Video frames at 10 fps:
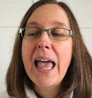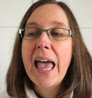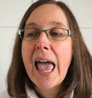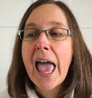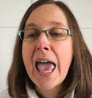
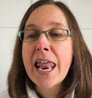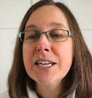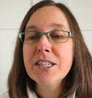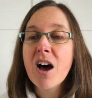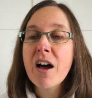
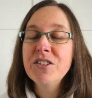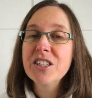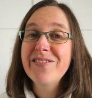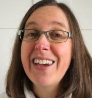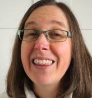And I've
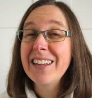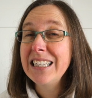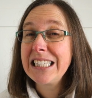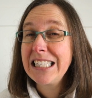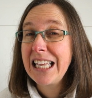just found that
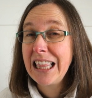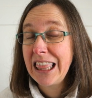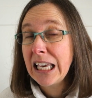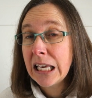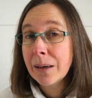in
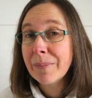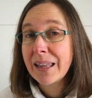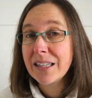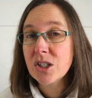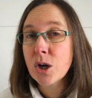thinking about
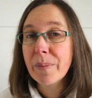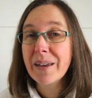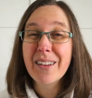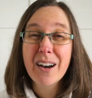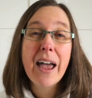this
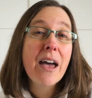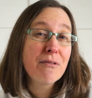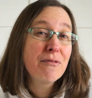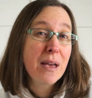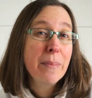topic that I have
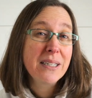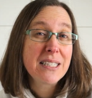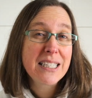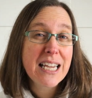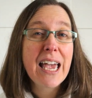a fair bit to
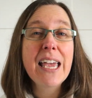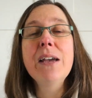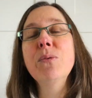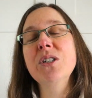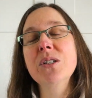say,
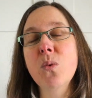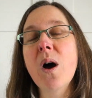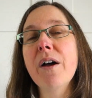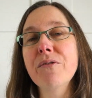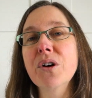which is
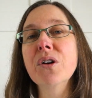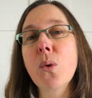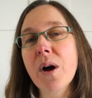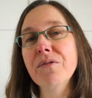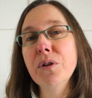why I've got
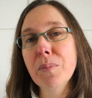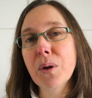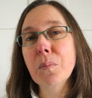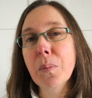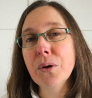quite a few
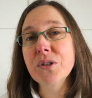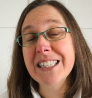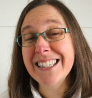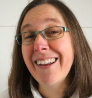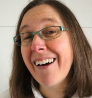blog
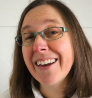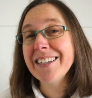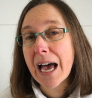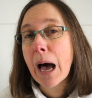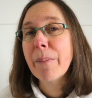posts lined
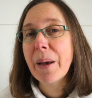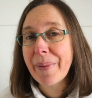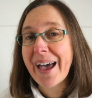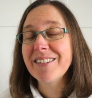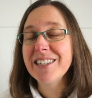up
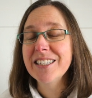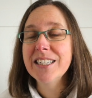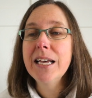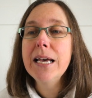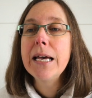about it
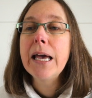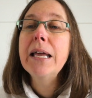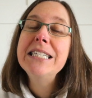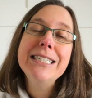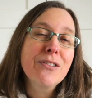
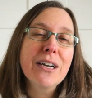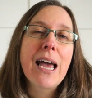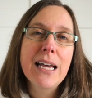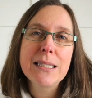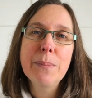and different
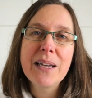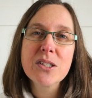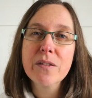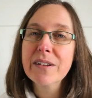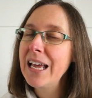aspects
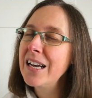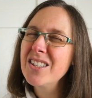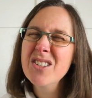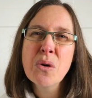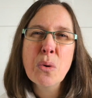of it. And
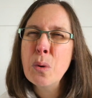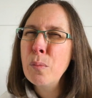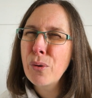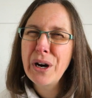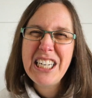it's not all
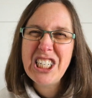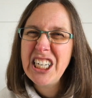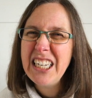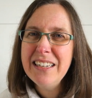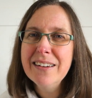
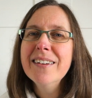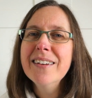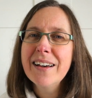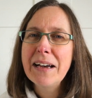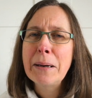preachy.
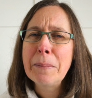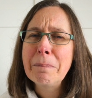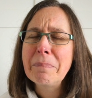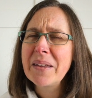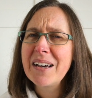
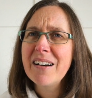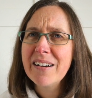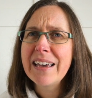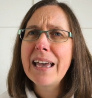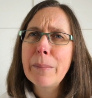I
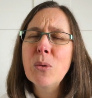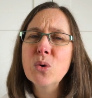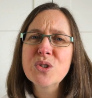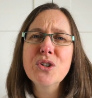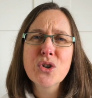am
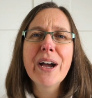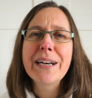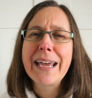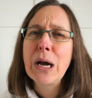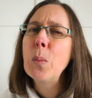also trying
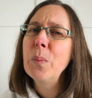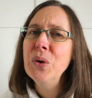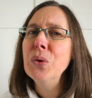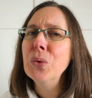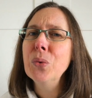to help
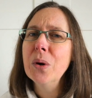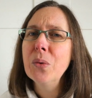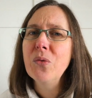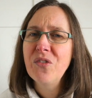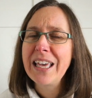you
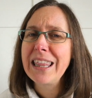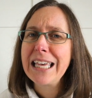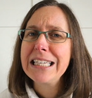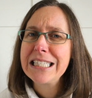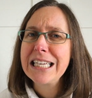figure
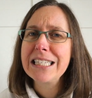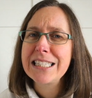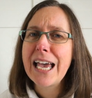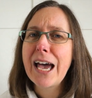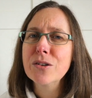these things
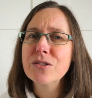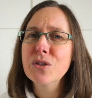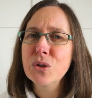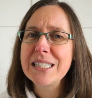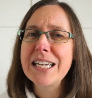out
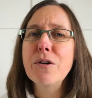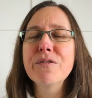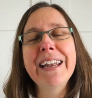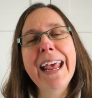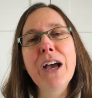yourself
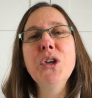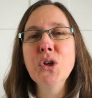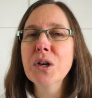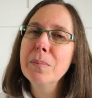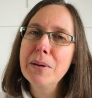and how
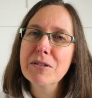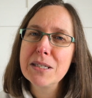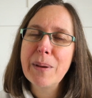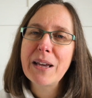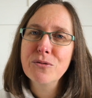you can be
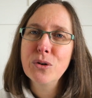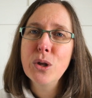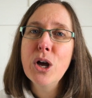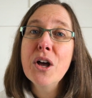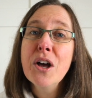respectful
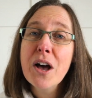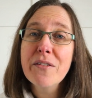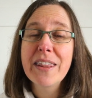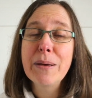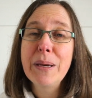of
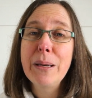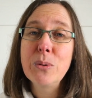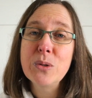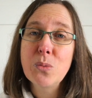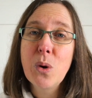other
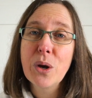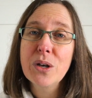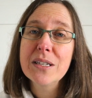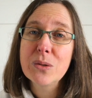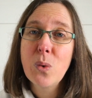people's work
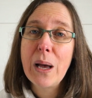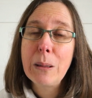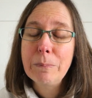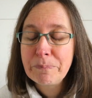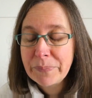as well.
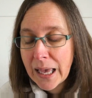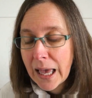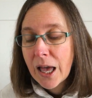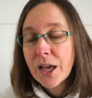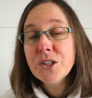
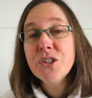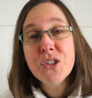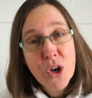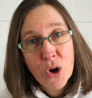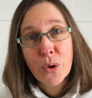
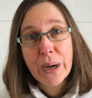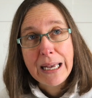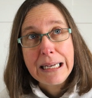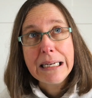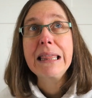So
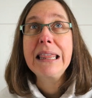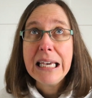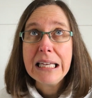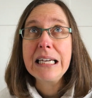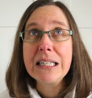I
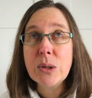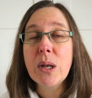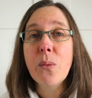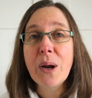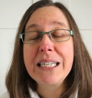think that's all
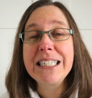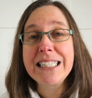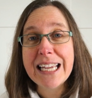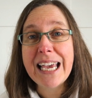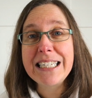I wanted to
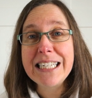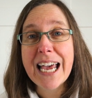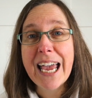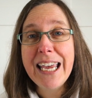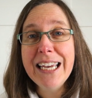say
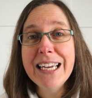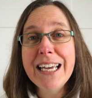today.